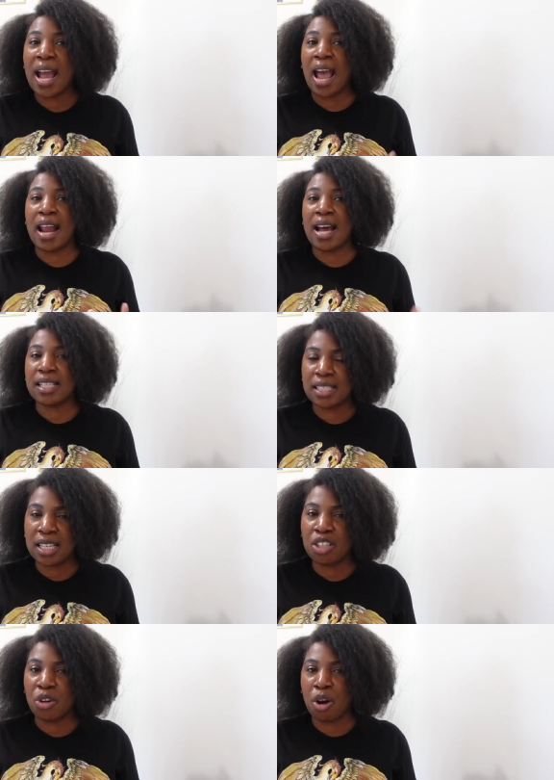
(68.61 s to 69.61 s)
And I
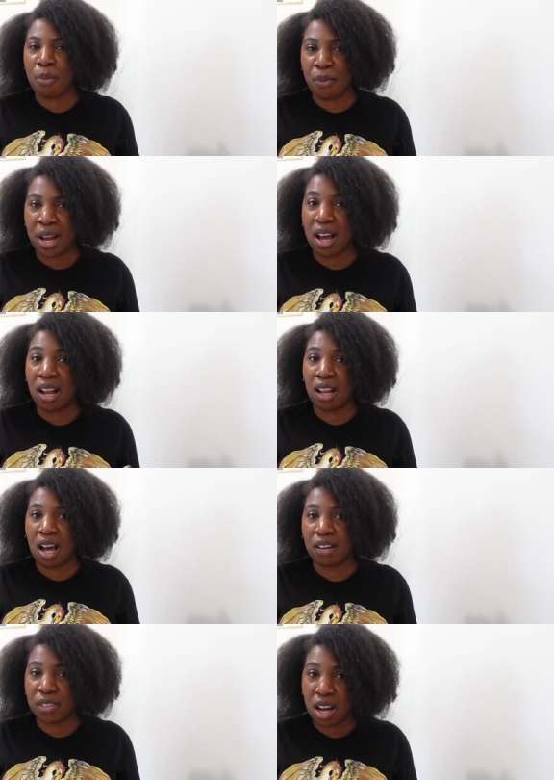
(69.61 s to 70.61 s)
did incorporate a
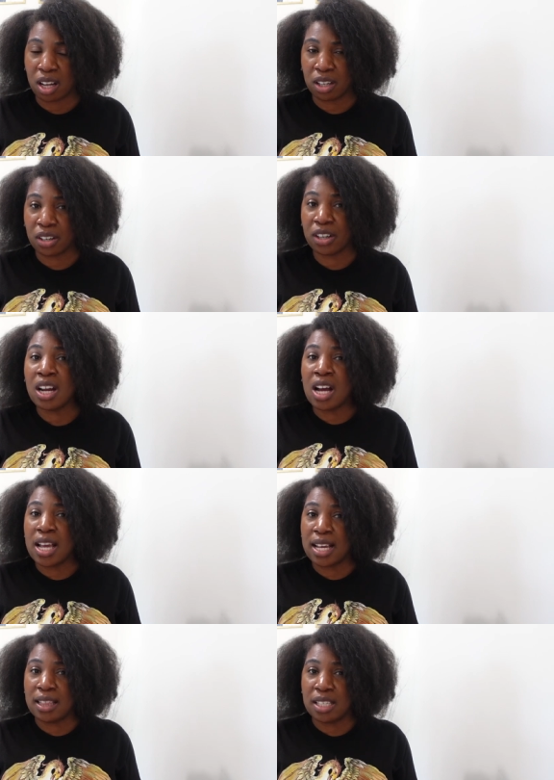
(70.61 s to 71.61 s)
lot of color
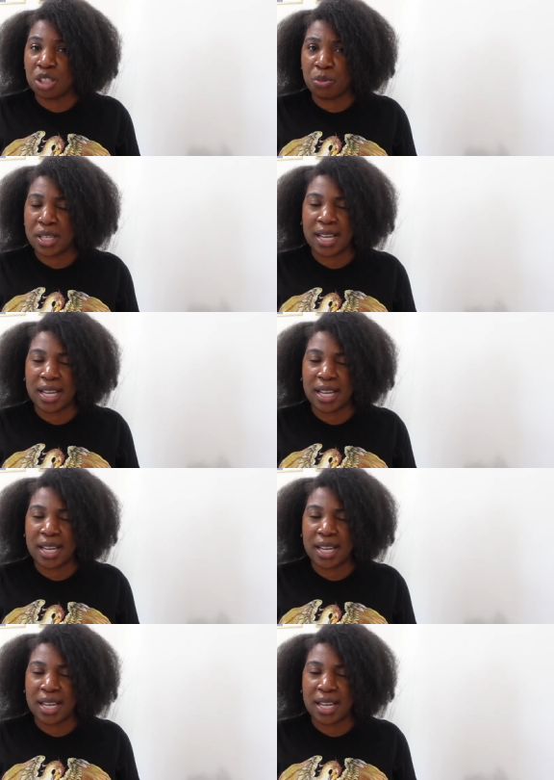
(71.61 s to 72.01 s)
in this week,